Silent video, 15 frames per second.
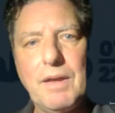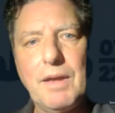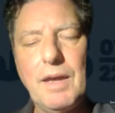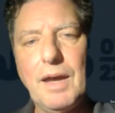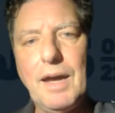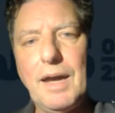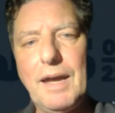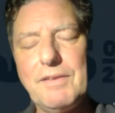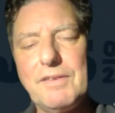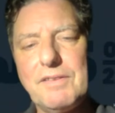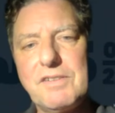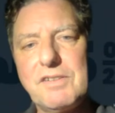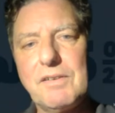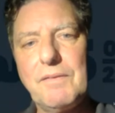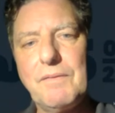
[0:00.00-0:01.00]
And
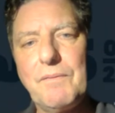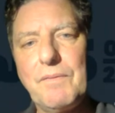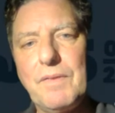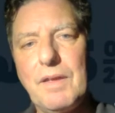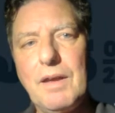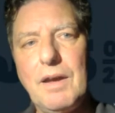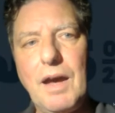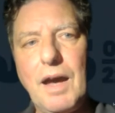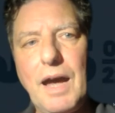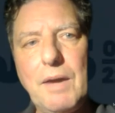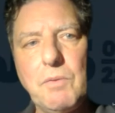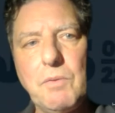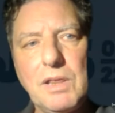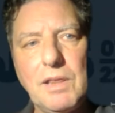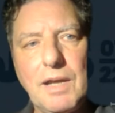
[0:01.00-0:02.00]
I
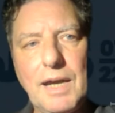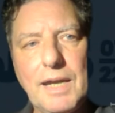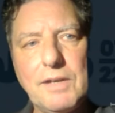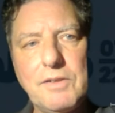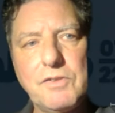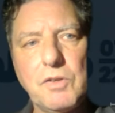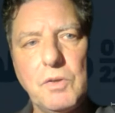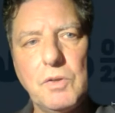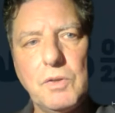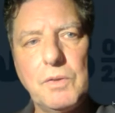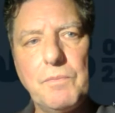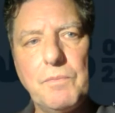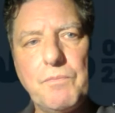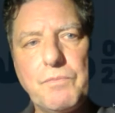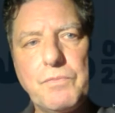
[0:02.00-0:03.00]
would like
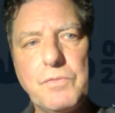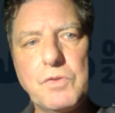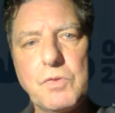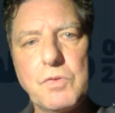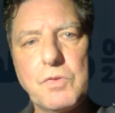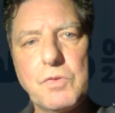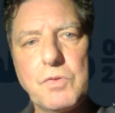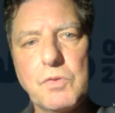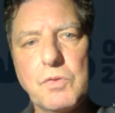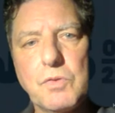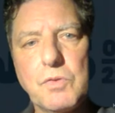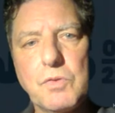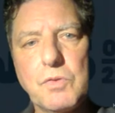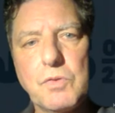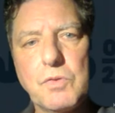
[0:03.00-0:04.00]
to talk a
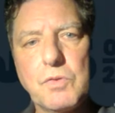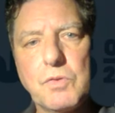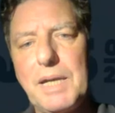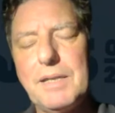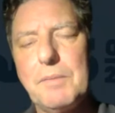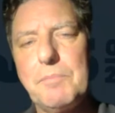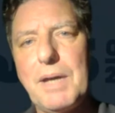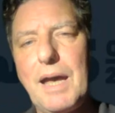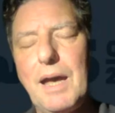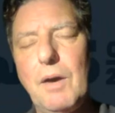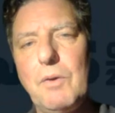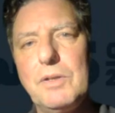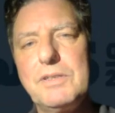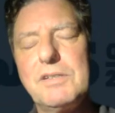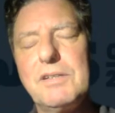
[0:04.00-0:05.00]
little bit
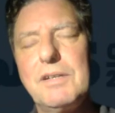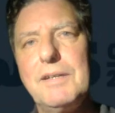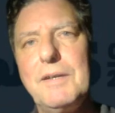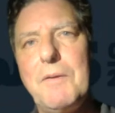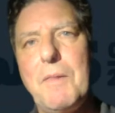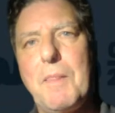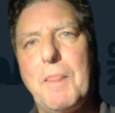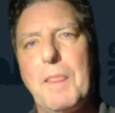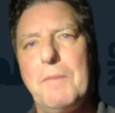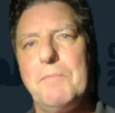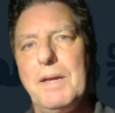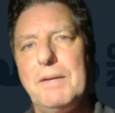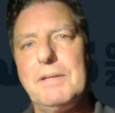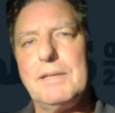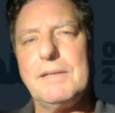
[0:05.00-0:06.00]
about
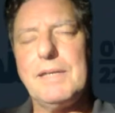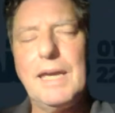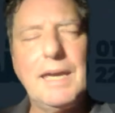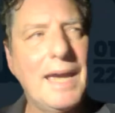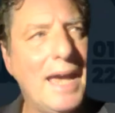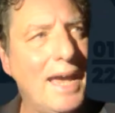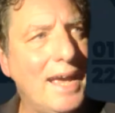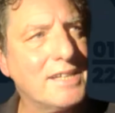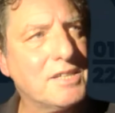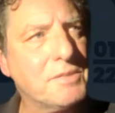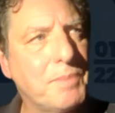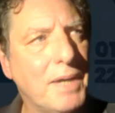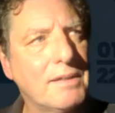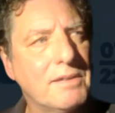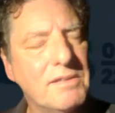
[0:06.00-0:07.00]
the
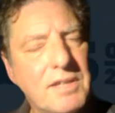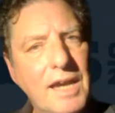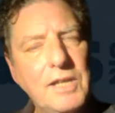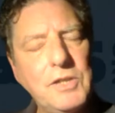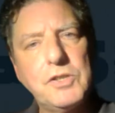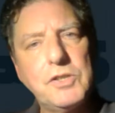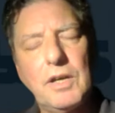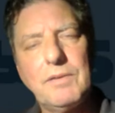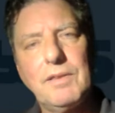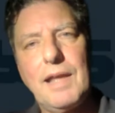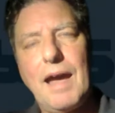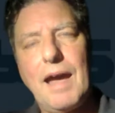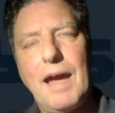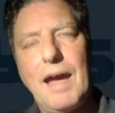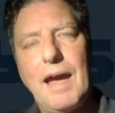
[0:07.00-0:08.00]
expectation
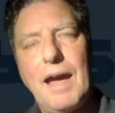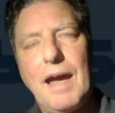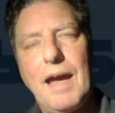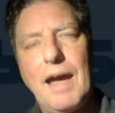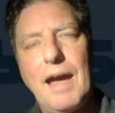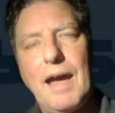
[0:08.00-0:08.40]
level.